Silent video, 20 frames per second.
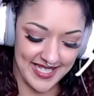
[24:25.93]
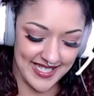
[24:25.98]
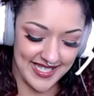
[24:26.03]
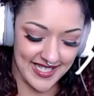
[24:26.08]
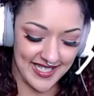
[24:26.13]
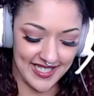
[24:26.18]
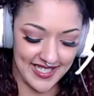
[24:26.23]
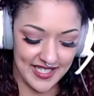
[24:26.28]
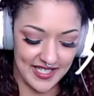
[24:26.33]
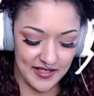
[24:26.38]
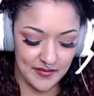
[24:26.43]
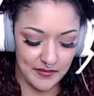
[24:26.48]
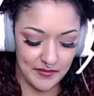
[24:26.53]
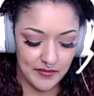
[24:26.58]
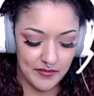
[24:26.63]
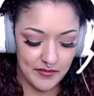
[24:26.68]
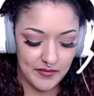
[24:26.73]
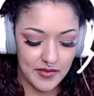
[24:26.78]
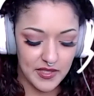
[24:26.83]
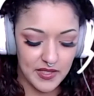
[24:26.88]
awesome.
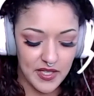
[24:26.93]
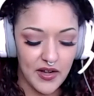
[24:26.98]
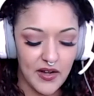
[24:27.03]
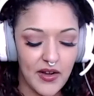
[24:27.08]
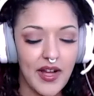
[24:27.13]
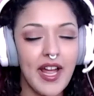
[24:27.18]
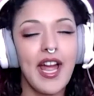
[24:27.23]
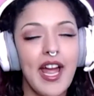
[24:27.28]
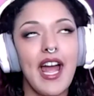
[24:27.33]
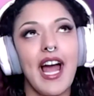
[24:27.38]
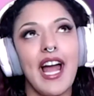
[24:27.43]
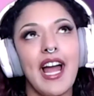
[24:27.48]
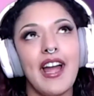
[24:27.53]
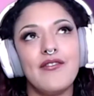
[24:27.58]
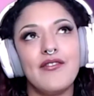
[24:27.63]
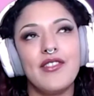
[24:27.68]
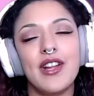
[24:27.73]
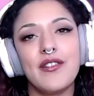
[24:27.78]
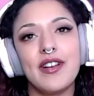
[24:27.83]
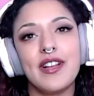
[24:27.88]
So
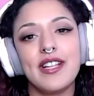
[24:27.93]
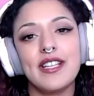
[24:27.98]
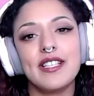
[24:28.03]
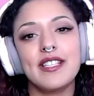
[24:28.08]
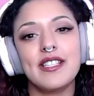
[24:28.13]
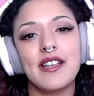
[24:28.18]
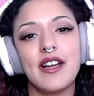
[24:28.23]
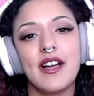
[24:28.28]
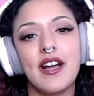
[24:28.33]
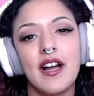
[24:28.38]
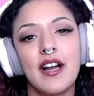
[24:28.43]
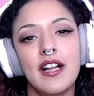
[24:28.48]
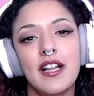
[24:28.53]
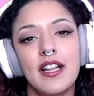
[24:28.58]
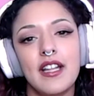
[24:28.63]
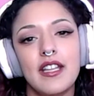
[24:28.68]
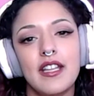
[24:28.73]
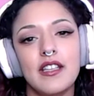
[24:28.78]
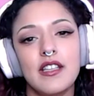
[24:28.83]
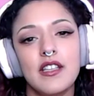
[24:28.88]
I've noticed
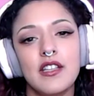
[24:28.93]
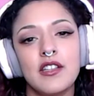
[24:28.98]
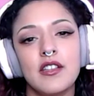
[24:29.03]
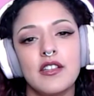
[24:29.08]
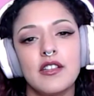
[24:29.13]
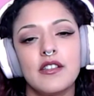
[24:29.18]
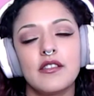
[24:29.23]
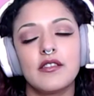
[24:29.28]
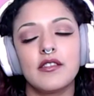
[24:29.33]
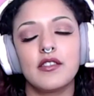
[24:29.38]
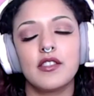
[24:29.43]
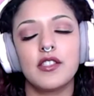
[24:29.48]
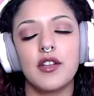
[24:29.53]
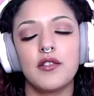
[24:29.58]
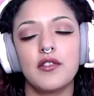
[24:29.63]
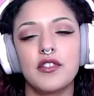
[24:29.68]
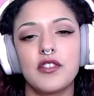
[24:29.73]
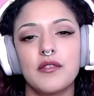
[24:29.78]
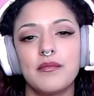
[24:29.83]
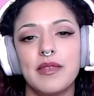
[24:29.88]
on your
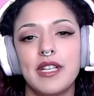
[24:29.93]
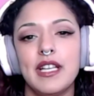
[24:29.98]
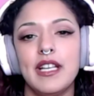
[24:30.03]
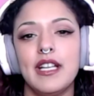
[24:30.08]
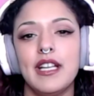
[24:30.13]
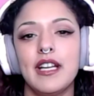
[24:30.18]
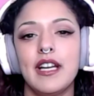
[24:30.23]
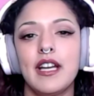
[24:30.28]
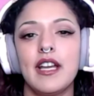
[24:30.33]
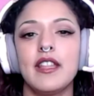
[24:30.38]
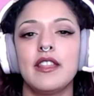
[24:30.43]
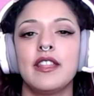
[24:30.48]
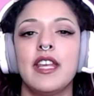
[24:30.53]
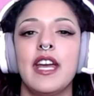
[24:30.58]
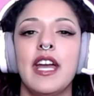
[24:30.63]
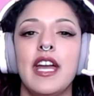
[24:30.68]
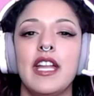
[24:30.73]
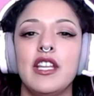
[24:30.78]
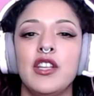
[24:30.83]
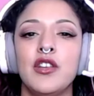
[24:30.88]
social media
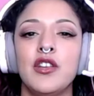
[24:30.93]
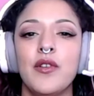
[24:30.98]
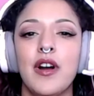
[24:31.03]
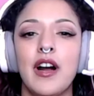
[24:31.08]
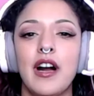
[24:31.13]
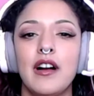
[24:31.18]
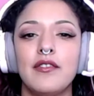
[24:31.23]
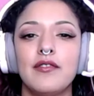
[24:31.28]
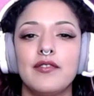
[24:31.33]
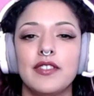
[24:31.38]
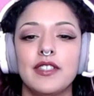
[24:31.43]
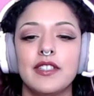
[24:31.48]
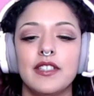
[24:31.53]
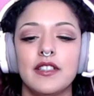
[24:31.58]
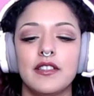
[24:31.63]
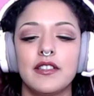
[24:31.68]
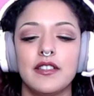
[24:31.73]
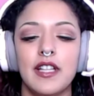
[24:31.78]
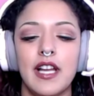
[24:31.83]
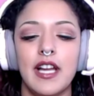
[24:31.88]
that you
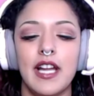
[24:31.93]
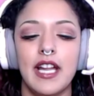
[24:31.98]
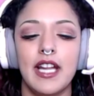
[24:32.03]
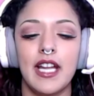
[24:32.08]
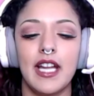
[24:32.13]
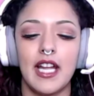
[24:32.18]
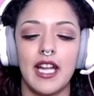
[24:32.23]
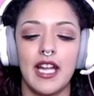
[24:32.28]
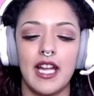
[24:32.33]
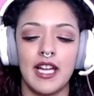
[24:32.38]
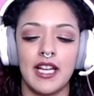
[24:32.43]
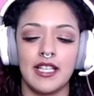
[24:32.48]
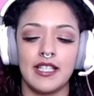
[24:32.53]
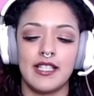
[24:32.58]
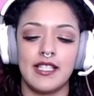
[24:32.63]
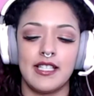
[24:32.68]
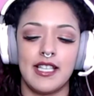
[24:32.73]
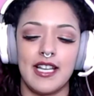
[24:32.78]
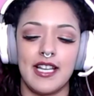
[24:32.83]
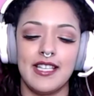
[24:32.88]
offer like
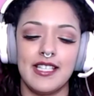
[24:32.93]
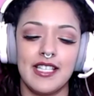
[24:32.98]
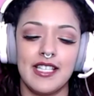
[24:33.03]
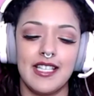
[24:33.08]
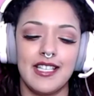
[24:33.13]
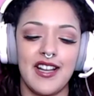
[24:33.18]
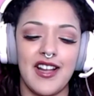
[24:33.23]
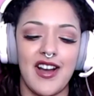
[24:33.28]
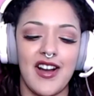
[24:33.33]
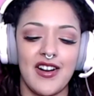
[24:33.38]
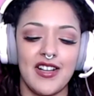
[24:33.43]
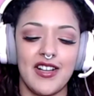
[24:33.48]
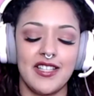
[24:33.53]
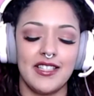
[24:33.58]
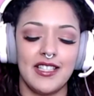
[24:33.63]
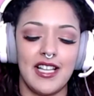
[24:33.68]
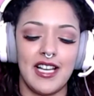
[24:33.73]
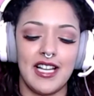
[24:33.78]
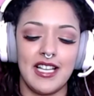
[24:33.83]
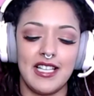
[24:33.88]
extended
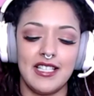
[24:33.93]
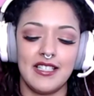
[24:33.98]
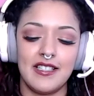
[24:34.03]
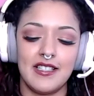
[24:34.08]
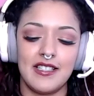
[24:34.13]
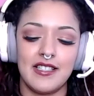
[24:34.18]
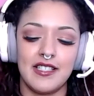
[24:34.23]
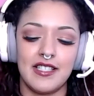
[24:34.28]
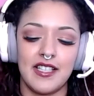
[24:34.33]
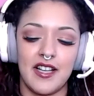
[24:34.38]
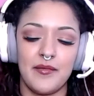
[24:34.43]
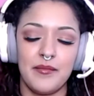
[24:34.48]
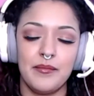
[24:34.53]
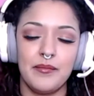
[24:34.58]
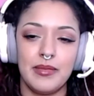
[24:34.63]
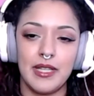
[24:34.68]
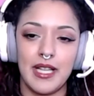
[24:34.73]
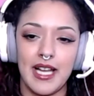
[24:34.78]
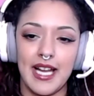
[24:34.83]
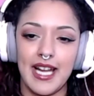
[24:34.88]
online sub
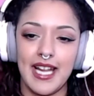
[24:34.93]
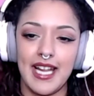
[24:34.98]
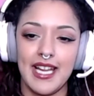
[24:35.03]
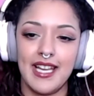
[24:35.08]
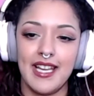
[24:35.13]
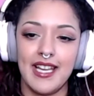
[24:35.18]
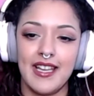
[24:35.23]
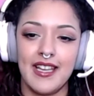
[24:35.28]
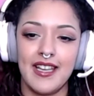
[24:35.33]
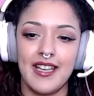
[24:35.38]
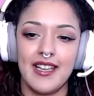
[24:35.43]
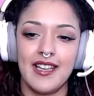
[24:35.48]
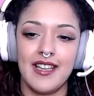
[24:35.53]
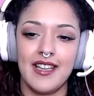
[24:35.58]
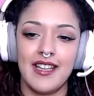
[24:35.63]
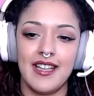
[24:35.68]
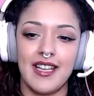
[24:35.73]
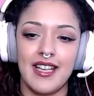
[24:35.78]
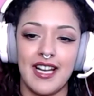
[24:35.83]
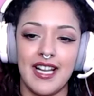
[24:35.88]
play.
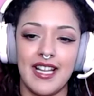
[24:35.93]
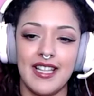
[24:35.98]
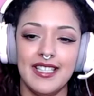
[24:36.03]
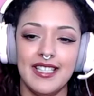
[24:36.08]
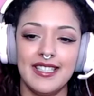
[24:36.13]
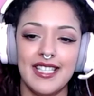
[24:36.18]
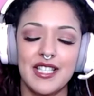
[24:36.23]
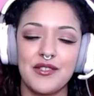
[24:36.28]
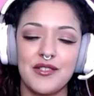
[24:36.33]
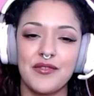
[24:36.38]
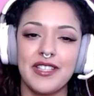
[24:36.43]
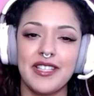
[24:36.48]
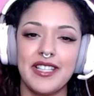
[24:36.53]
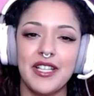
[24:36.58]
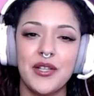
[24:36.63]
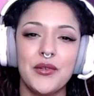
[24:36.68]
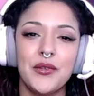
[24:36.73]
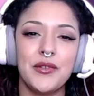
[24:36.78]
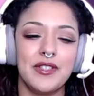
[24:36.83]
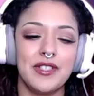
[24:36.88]
And I think that's really
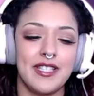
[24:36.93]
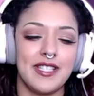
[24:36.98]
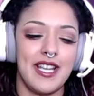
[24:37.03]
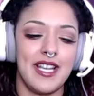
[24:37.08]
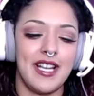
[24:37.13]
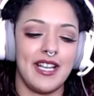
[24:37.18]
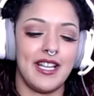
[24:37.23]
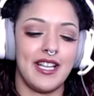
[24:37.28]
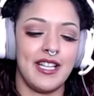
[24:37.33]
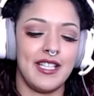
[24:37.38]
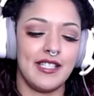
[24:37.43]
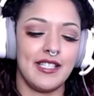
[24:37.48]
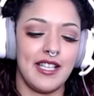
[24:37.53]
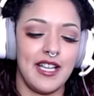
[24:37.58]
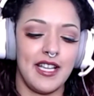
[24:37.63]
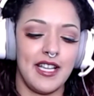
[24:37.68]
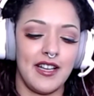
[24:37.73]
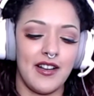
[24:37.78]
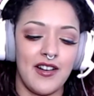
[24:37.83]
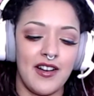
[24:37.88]
cool. It's like
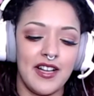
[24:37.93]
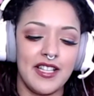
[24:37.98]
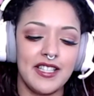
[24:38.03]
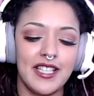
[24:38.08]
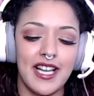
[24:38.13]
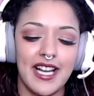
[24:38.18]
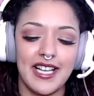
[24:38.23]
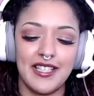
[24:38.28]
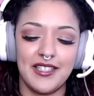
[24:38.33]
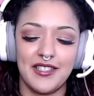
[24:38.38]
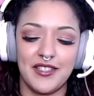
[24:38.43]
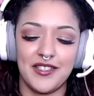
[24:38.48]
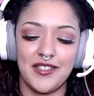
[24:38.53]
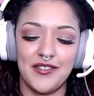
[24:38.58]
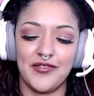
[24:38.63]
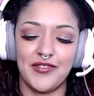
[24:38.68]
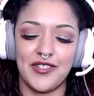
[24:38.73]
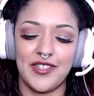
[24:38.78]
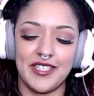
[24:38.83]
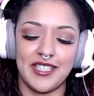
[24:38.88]
an online
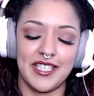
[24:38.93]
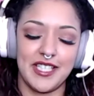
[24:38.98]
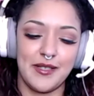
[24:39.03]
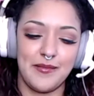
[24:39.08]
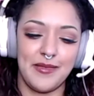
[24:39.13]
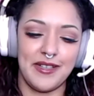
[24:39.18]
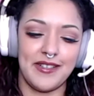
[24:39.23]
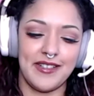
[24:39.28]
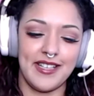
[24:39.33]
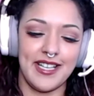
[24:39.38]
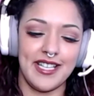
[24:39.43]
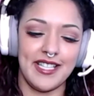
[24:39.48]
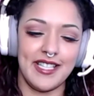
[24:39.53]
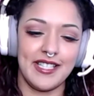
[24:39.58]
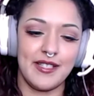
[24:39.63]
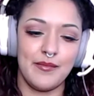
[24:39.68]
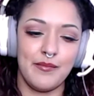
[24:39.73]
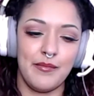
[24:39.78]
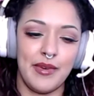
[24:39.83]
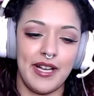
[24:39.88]
girlfriend
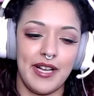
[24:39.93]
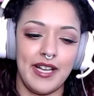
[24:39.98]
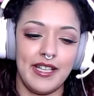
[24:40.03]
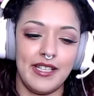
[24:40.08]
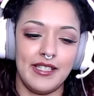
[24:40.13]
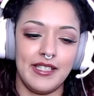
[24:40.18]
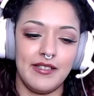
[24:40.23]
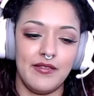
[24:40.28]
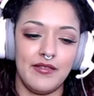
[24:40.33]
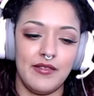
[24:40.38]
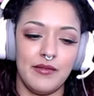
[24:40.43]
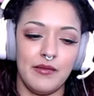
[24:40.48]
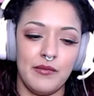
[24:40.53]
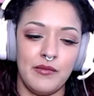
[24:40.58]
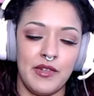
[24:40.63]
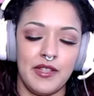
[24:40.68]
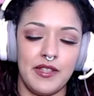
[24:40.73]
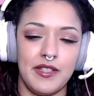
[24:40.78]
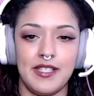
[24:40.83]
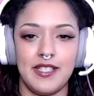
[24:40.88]
experience, but
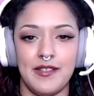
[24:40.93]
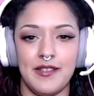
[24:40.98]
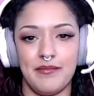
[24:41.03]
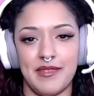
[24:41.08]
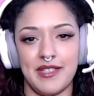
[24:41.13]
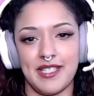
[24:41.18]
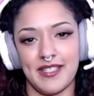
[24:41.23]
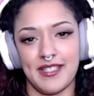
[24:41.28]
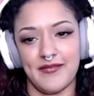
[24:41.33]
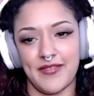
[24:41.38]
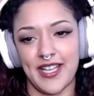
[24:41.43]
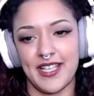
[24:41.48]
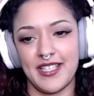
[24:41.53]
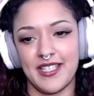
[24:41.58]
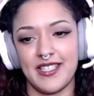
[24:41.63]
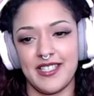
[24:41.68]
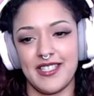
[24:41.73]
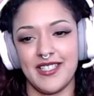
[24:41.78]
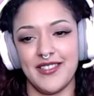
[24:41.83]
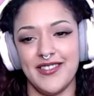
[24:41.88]
with a submissive
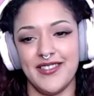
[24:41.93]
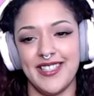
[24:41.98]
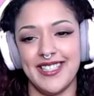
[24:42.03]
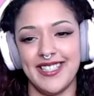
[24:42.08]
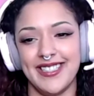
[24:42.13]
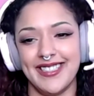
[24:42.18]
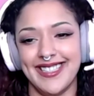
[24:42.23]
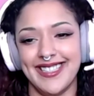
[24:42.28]
edge to it.